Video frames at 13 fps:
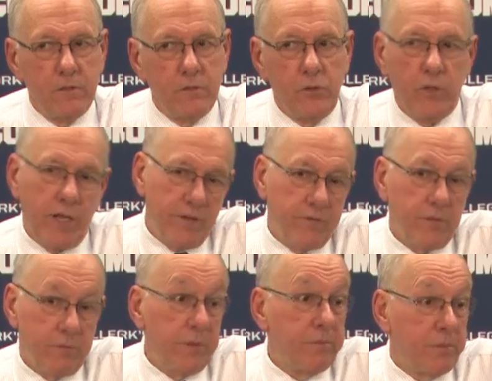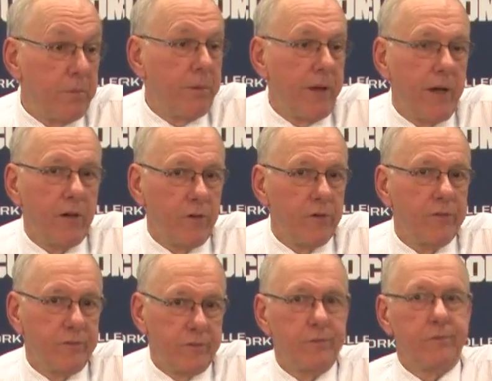you have to be prepared
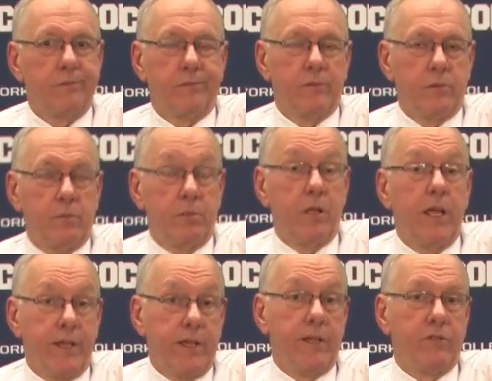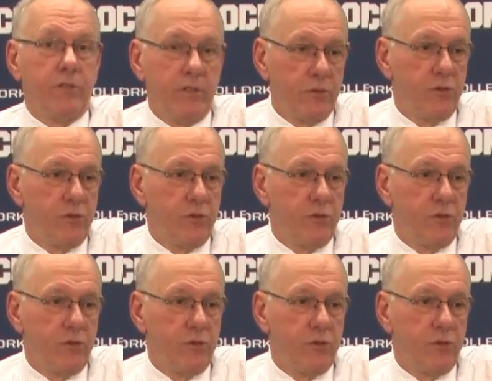to play against it.